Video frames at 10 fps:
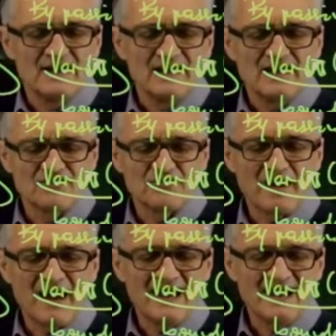If
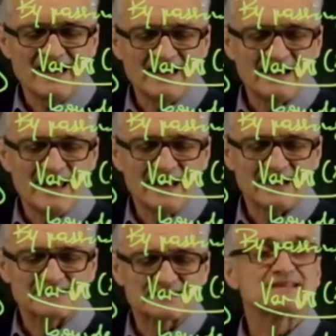pi n
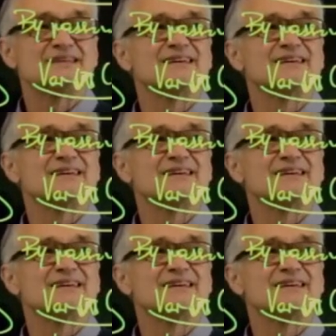x